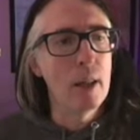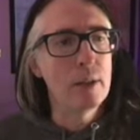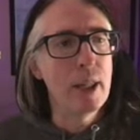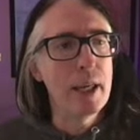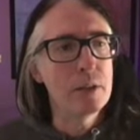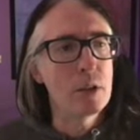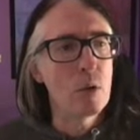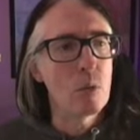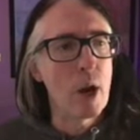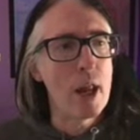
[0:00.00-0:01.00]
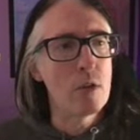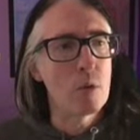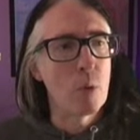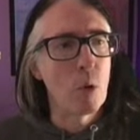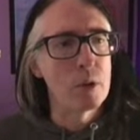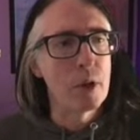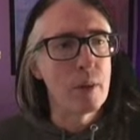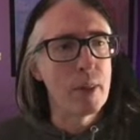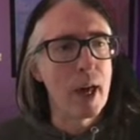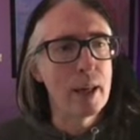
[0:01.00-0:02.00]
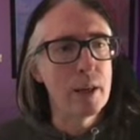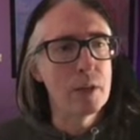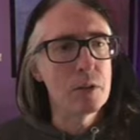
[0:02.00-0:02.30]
leaked Rand report that is